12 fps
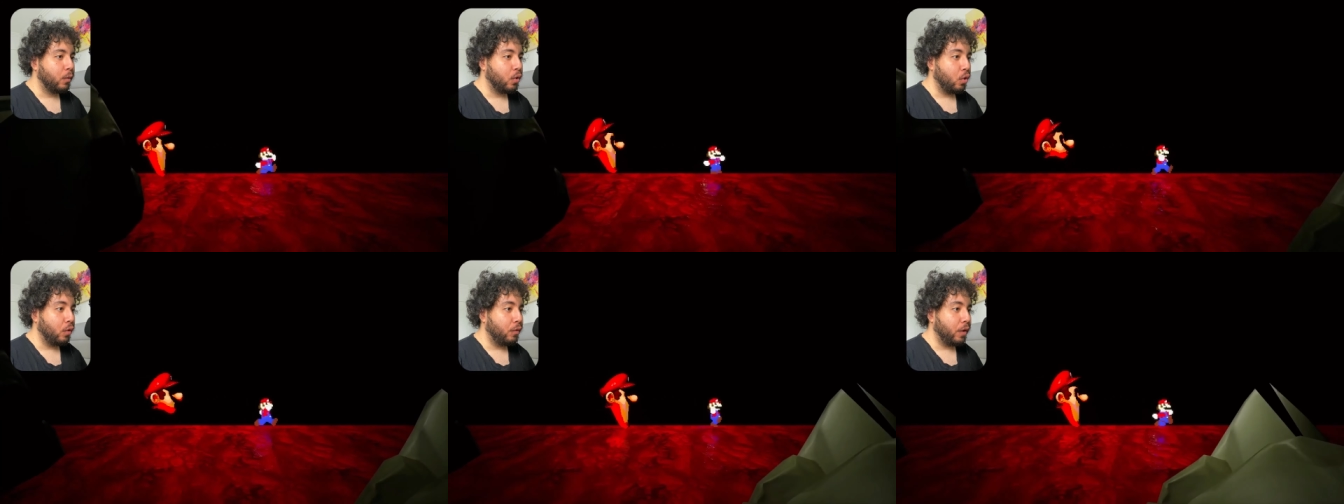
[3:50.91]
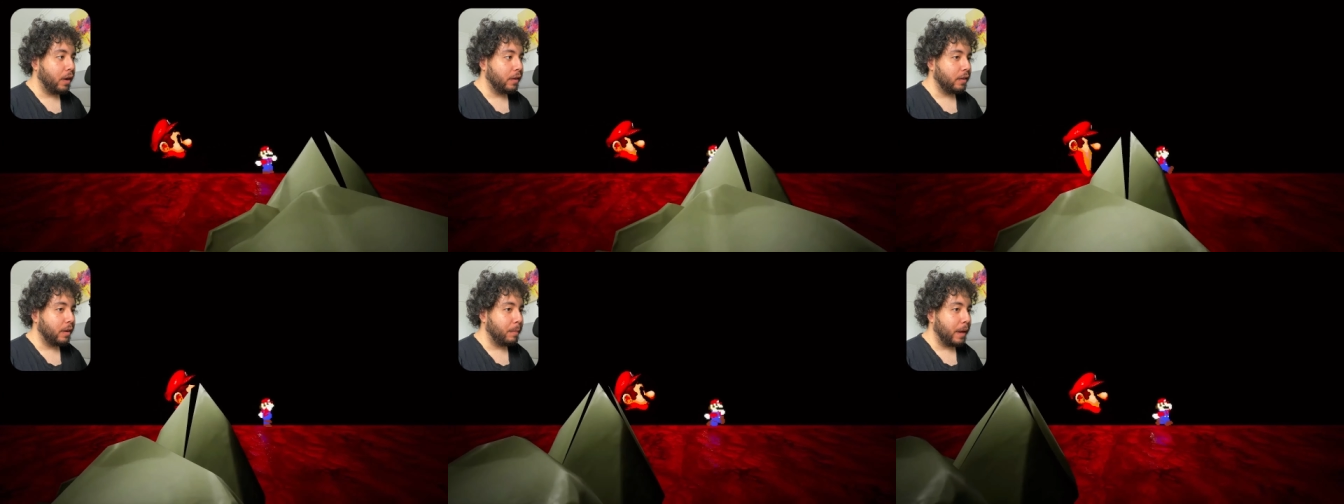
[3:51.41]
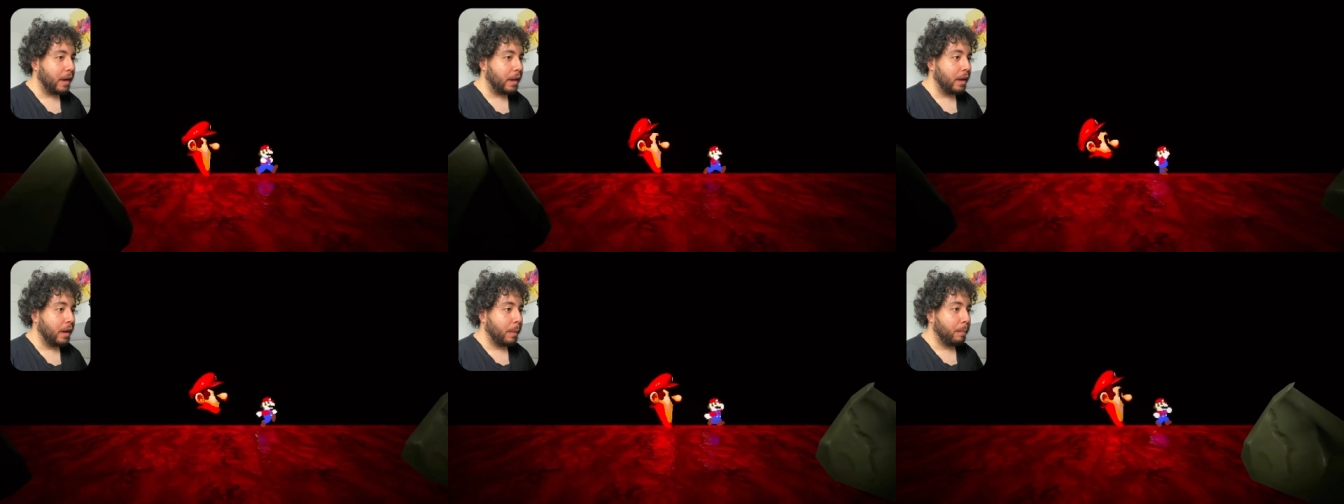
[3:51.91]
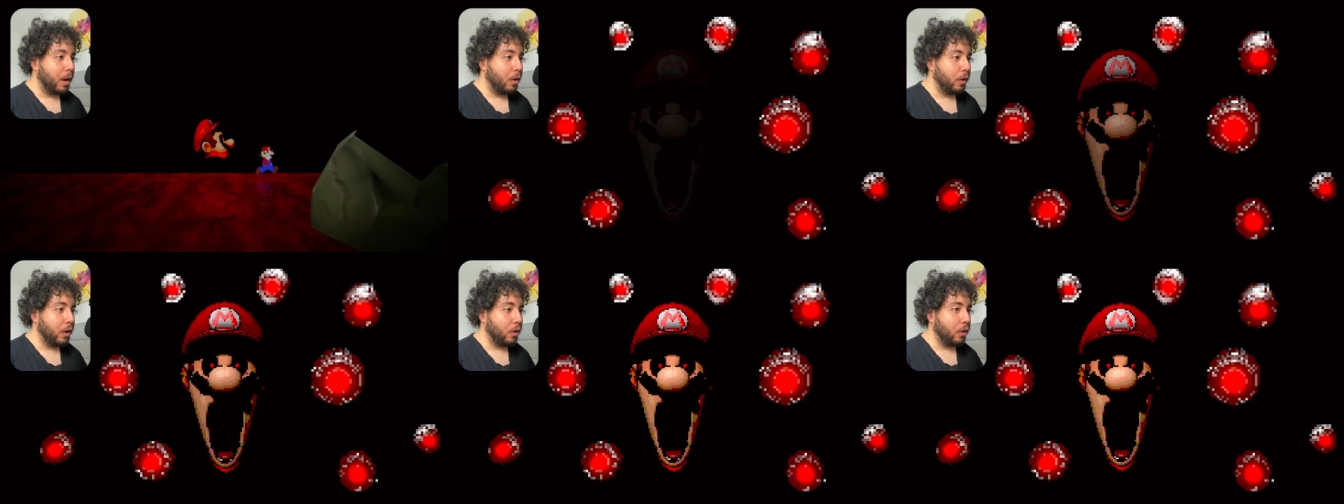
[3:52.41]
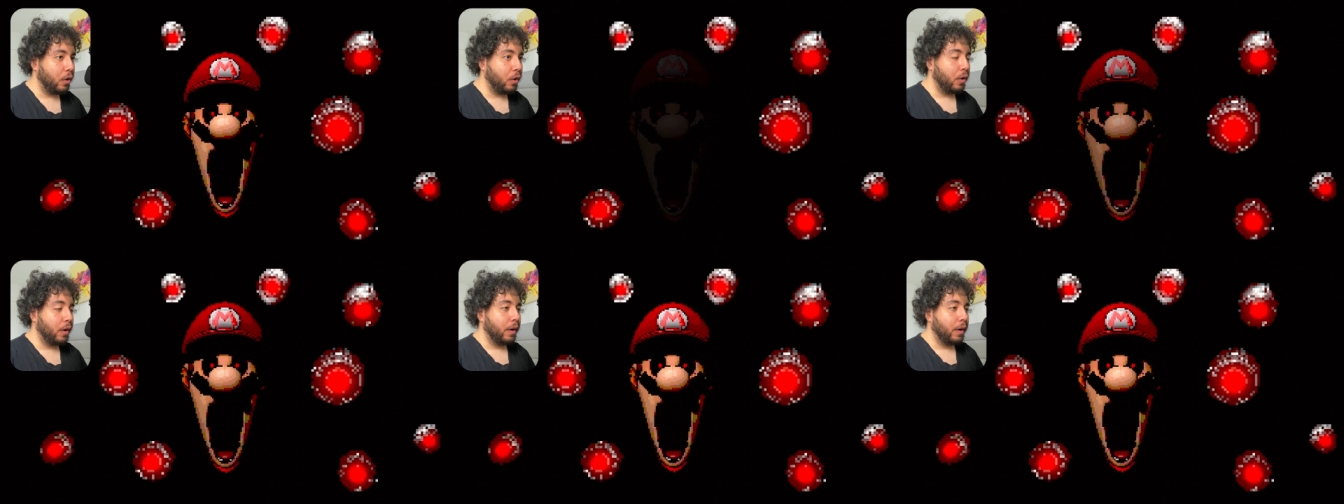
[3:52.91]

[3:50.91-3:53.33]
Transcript: Go faster, man! Mario!